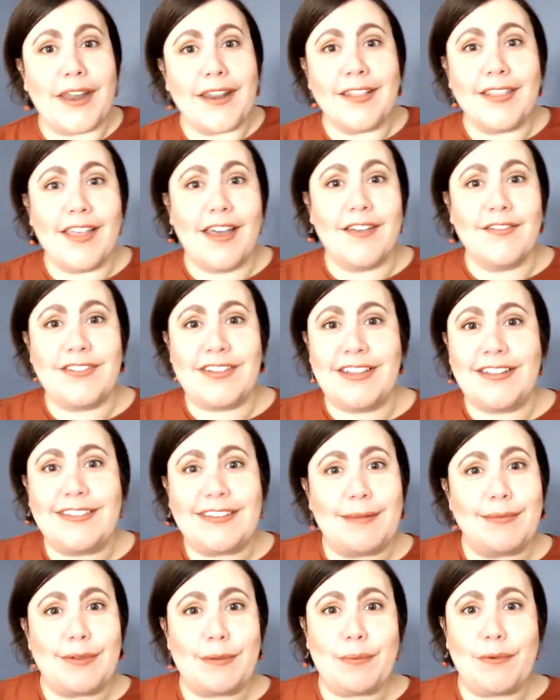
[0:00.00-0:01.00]
Love, 10
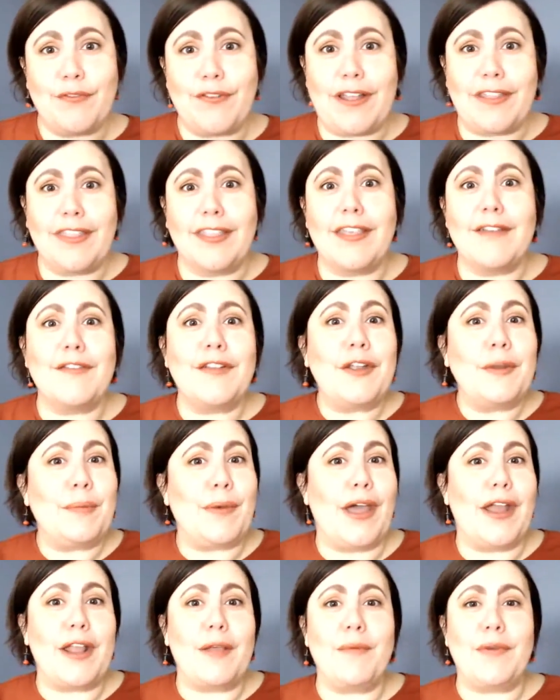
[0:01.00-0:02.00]
Steps to Profoundly Loving Your
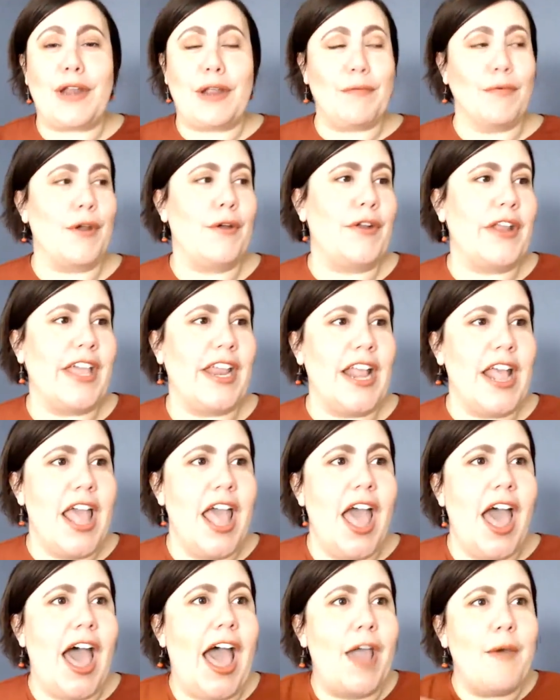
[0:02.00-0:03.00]
Body, when I wrote it,
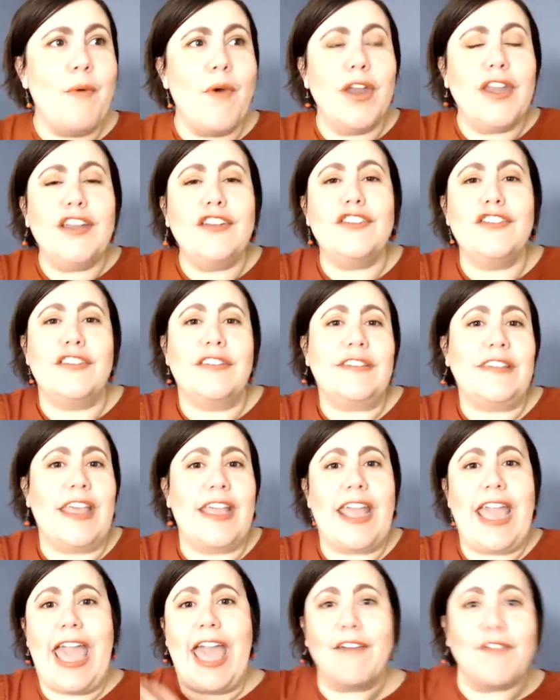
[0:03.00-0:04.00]
I wanted to just like
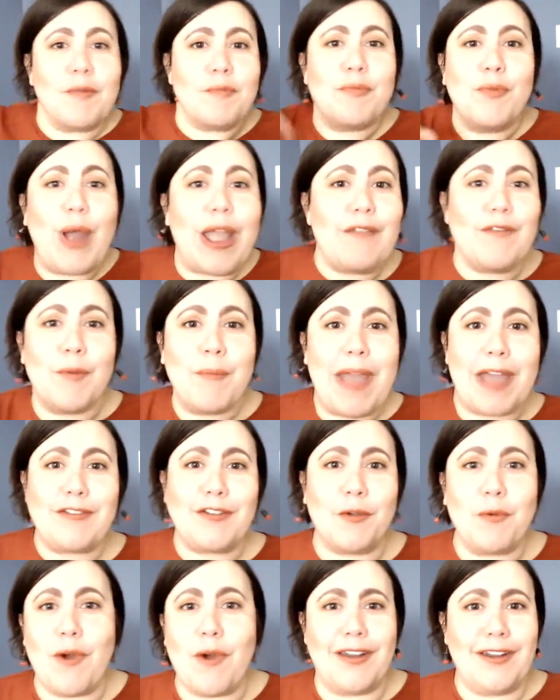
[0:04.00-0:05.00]
have him wave a
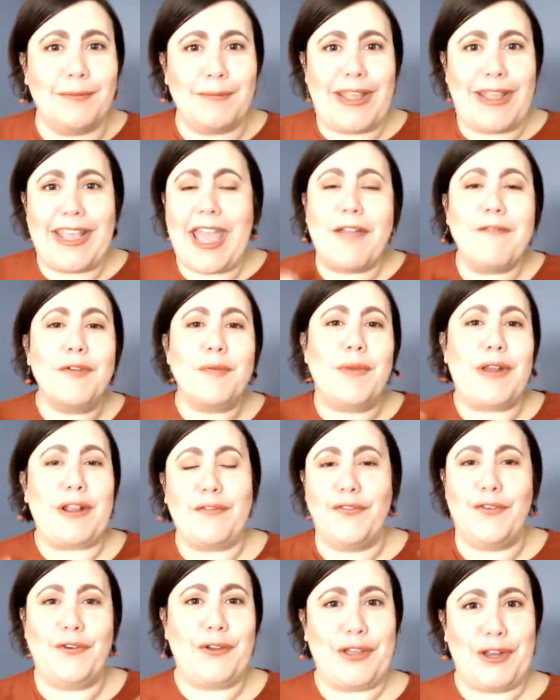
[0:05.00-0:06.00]
magic wand and make everybody
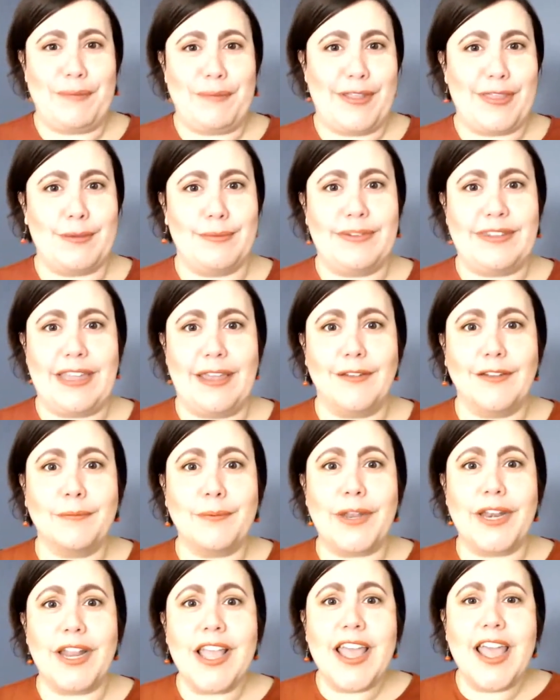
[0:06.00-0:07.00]
feel good about themselves.
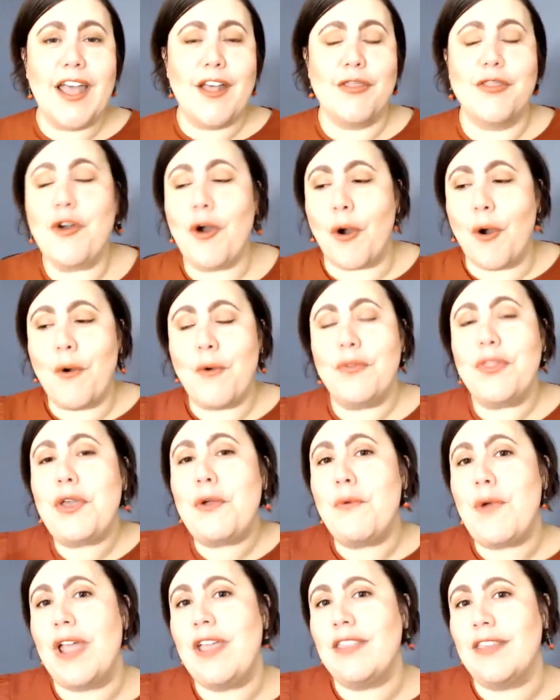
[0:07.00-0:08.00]
But the only
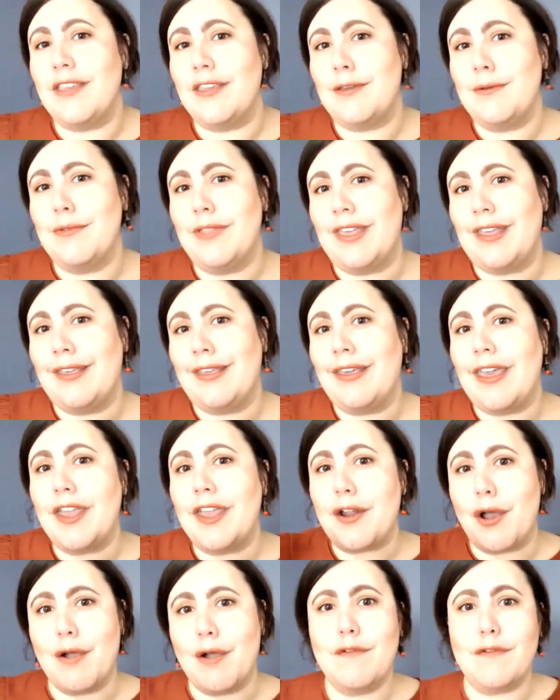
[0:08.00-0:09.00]
way that you like get
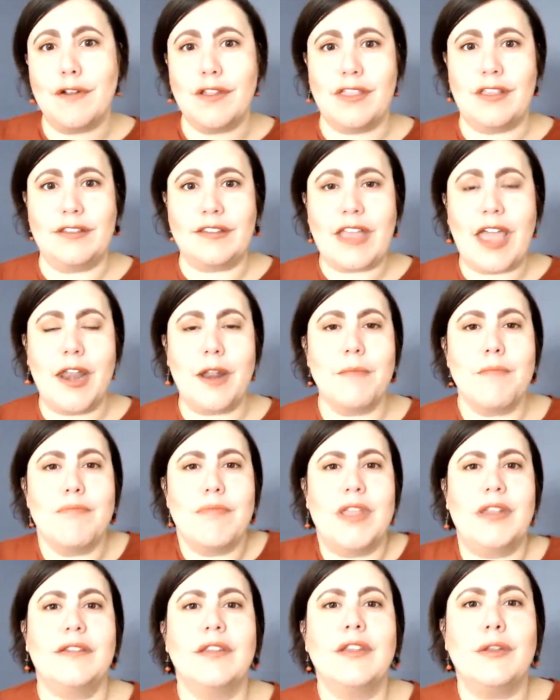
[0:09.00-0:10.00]
over these kind of
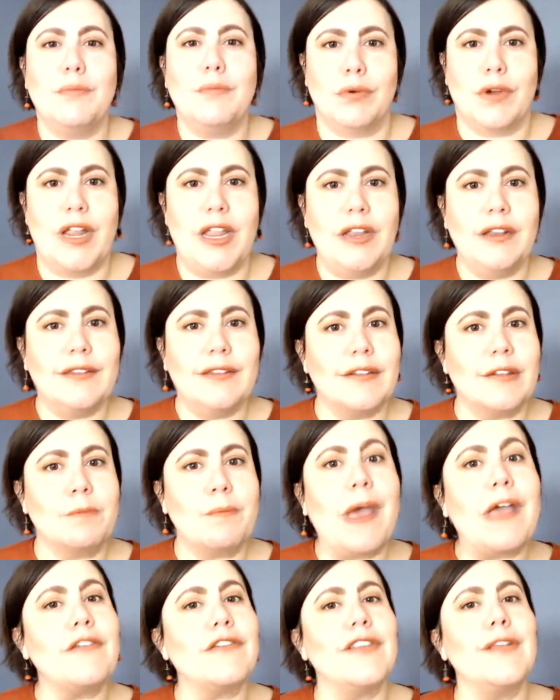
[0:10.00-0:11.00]
mental breaks,
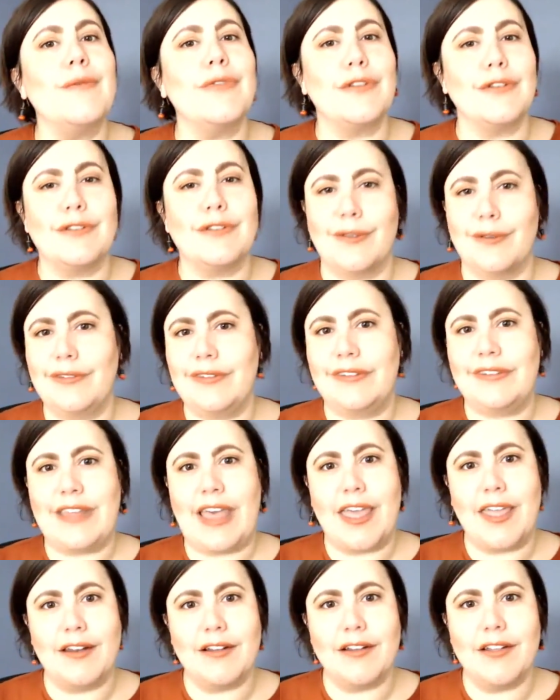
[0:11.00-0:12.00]
especially when they're so
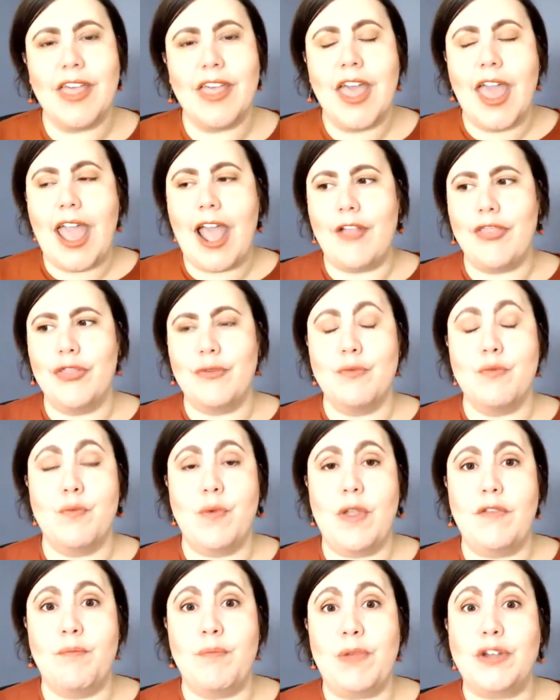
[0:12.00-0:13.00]
societal and
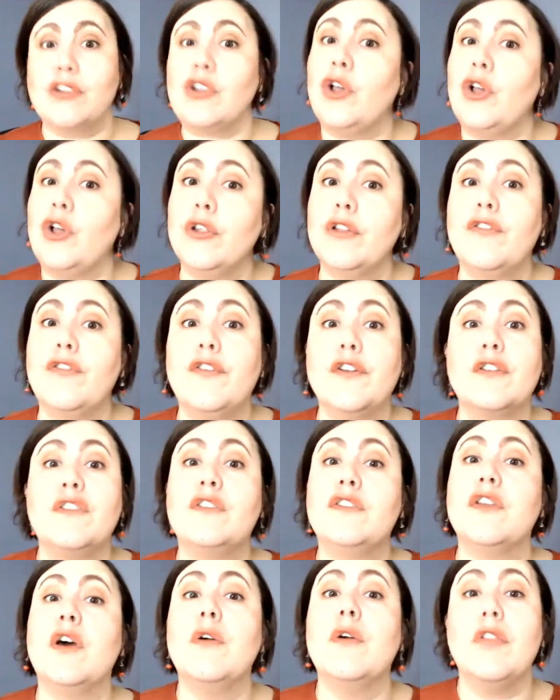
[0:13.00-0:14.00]
we've been told for
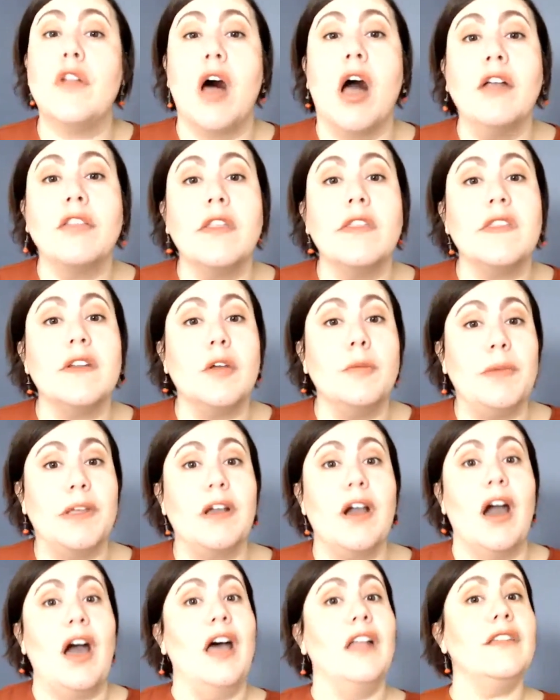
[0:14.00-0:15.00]
so long that there will
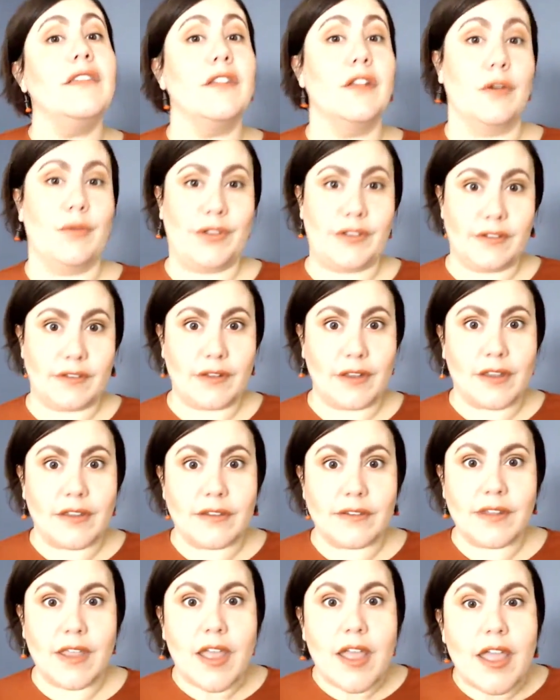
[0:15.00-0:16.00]
be
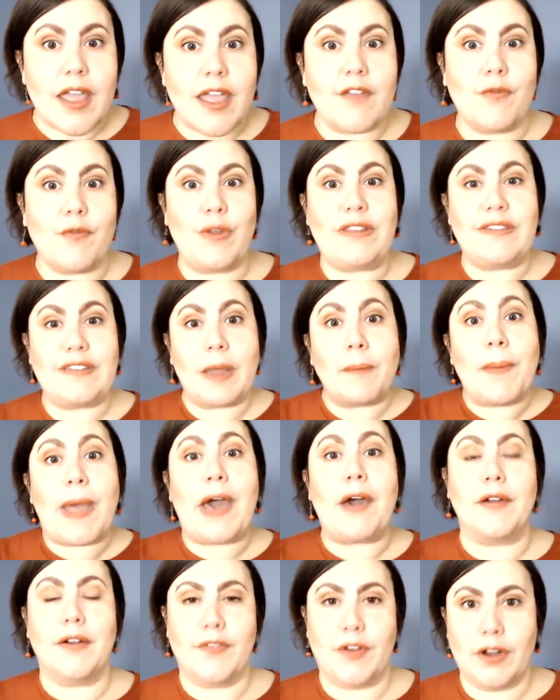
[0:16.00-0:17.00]
consequences if we step
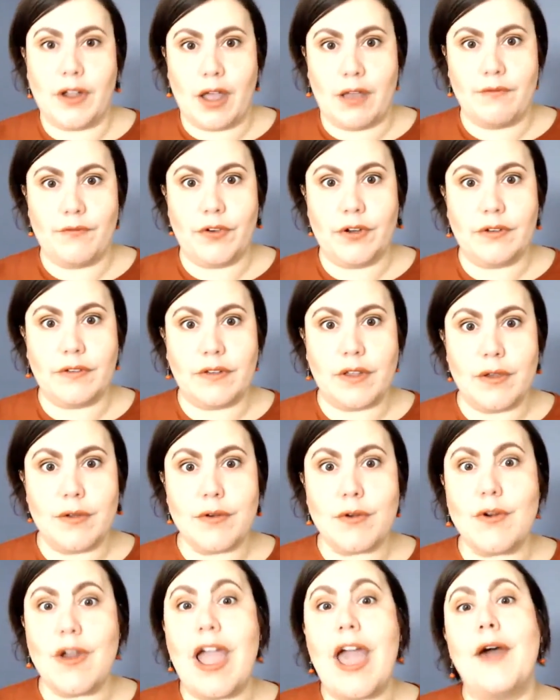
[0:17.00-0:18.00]
out of our comfort zone
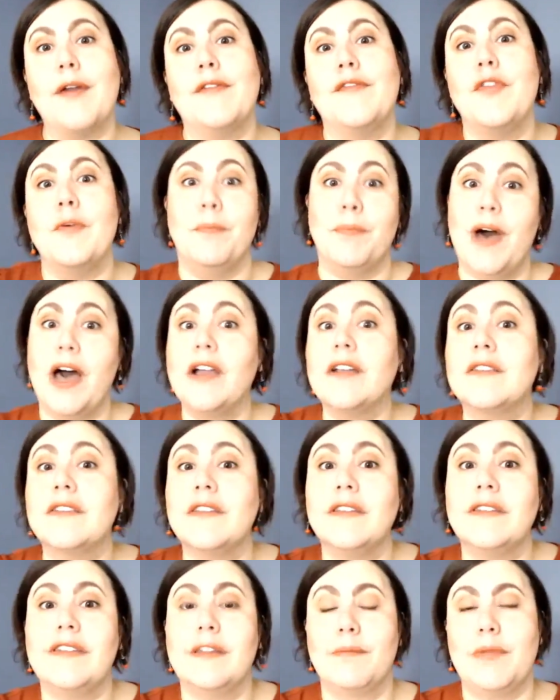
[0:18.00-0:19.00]
or out of the
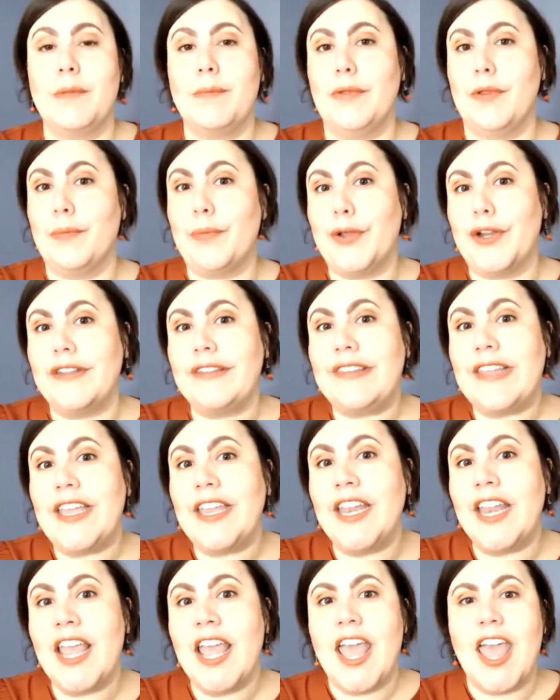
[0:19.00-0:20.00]
boxes that people have put us in,
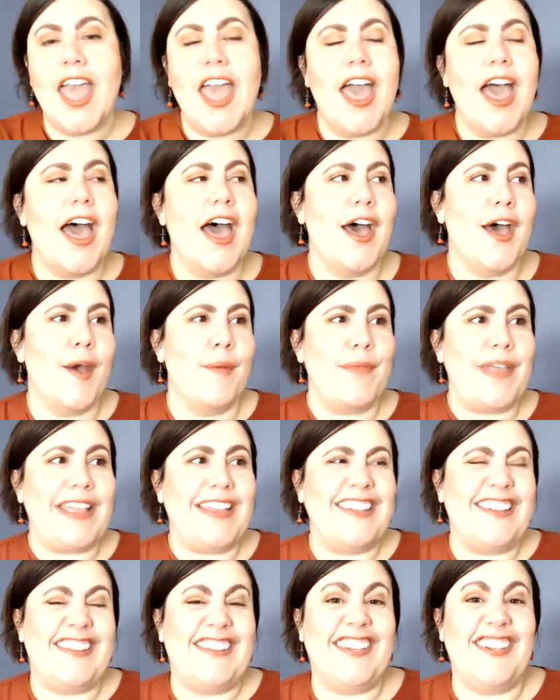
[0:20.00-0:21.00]

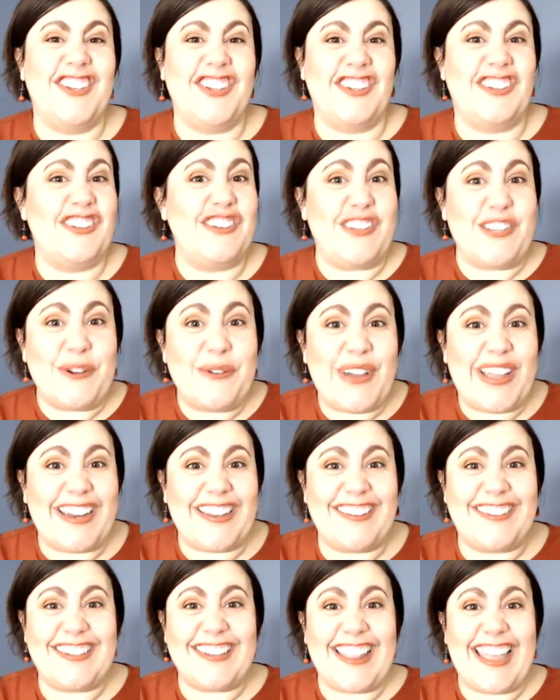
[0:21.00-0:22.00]
is to just do it, is
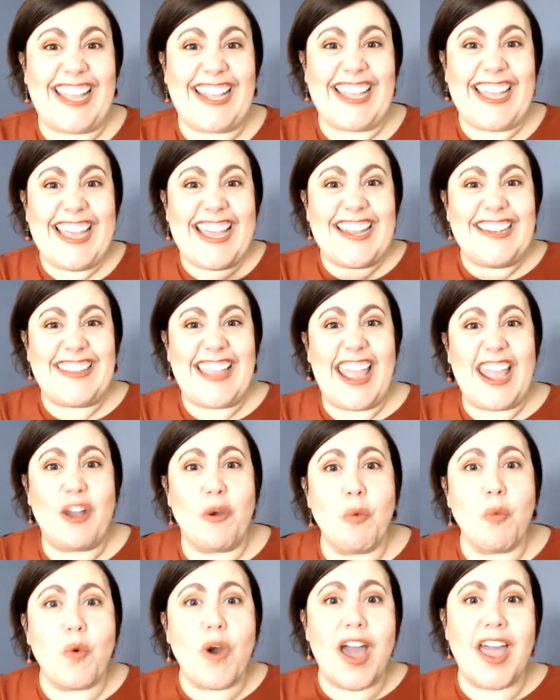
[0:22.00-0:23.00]
to like take
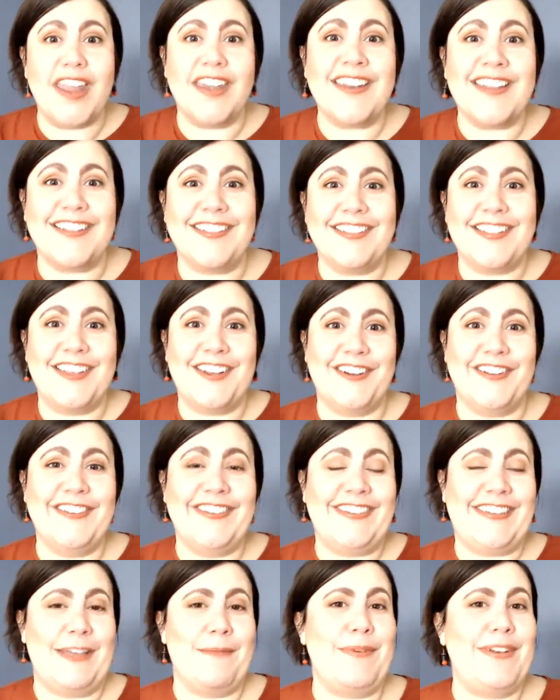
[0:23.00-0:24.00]
one little
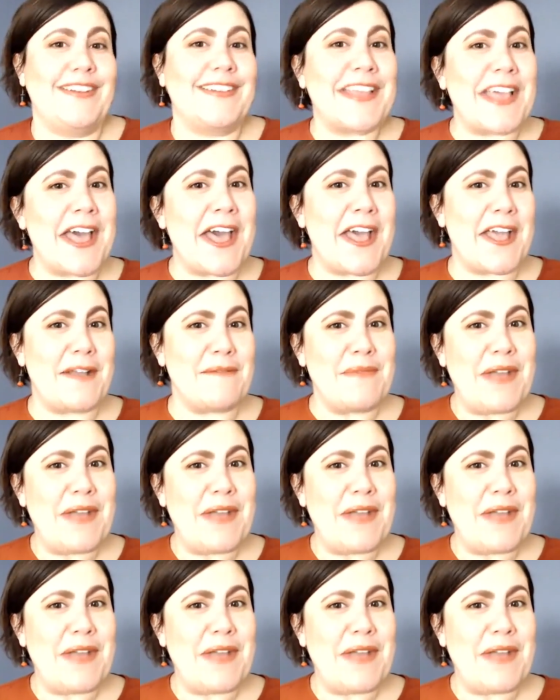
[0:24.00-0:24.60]
step at a time.